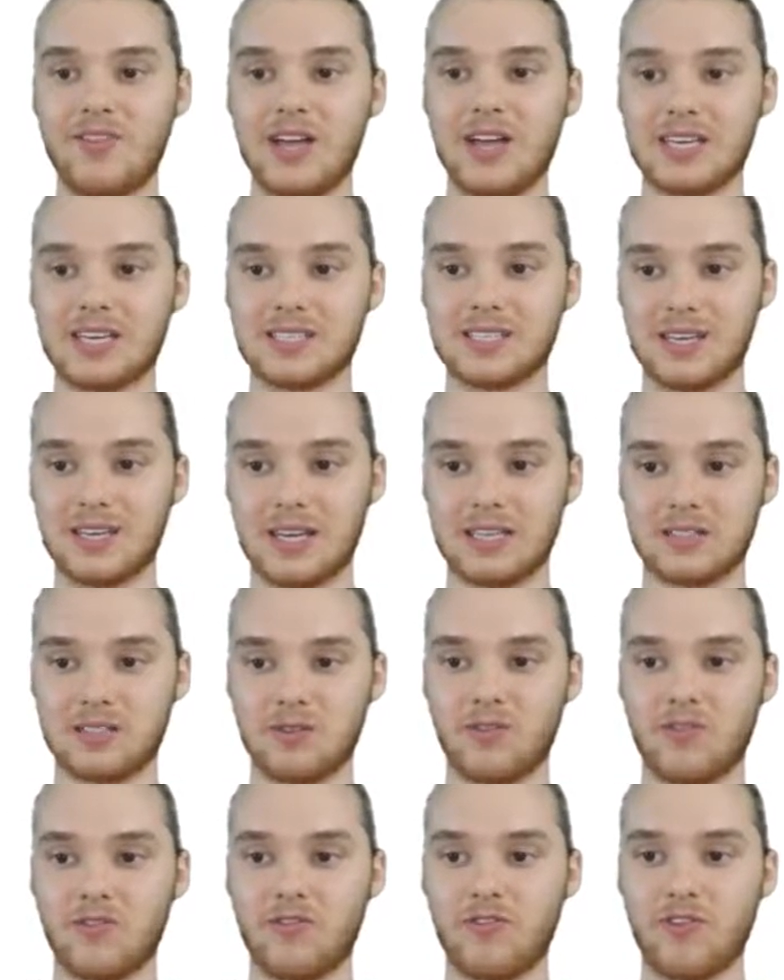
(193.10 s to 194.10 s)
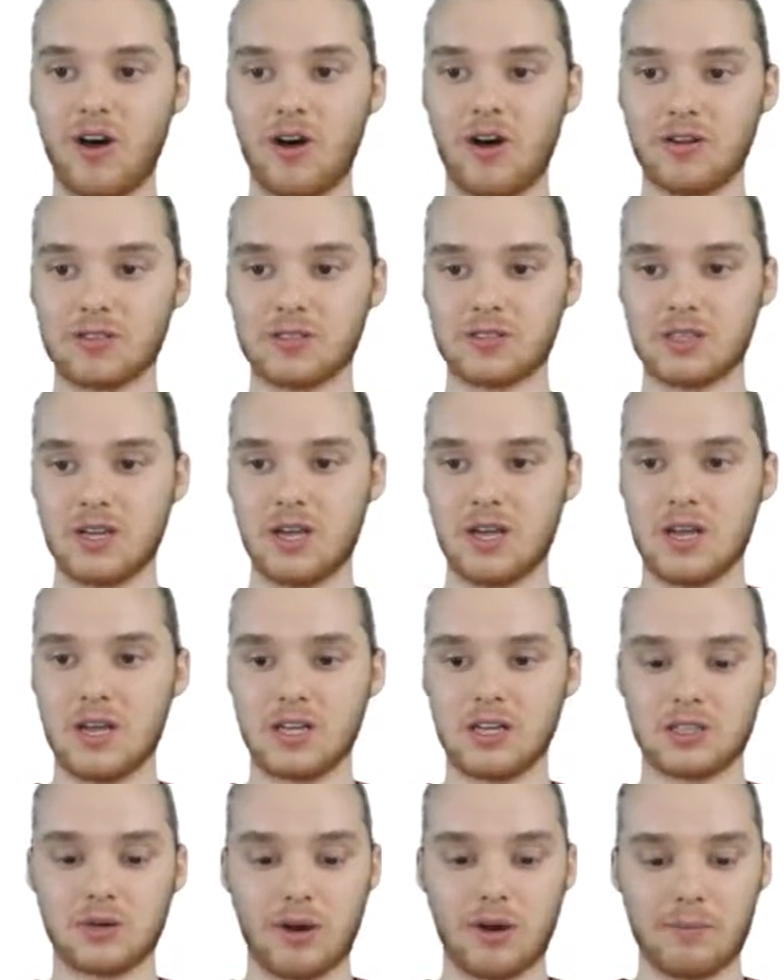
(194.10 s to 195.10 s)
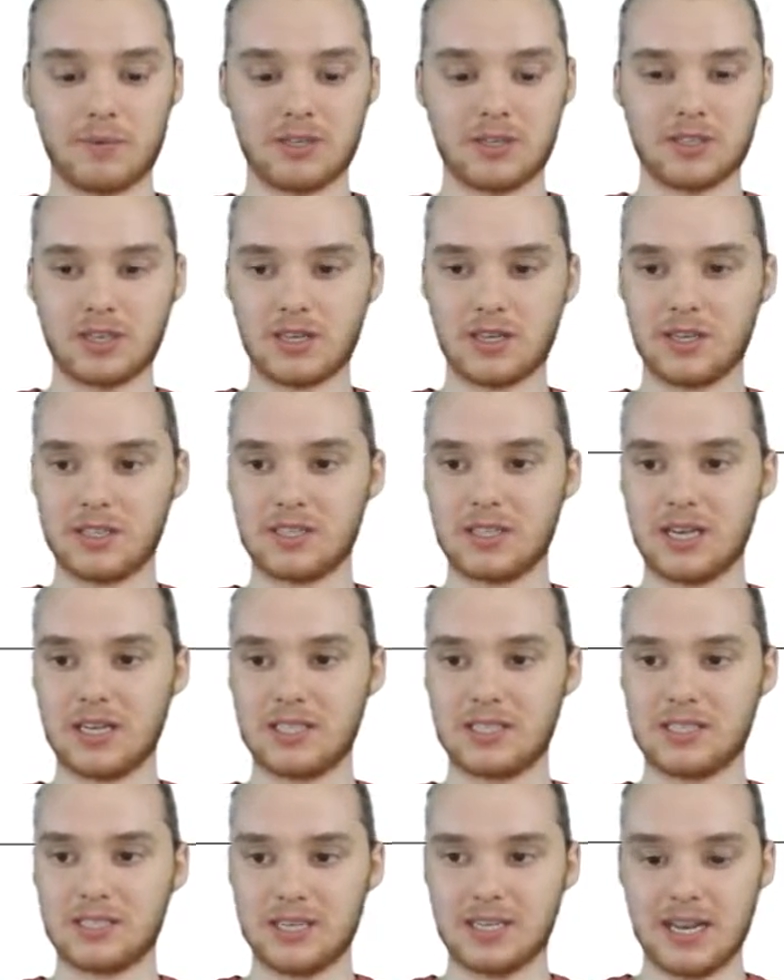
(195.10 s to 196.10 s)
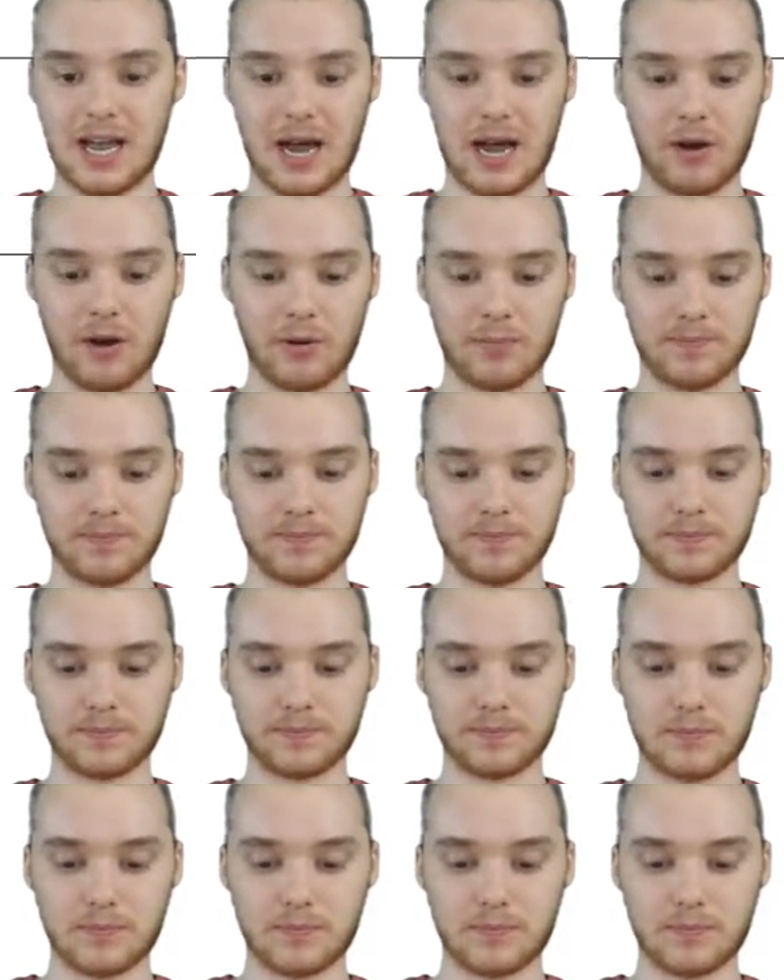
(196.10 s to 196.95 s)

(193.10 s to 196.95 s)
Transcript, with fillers: this is false. So I'm just gonna say C out,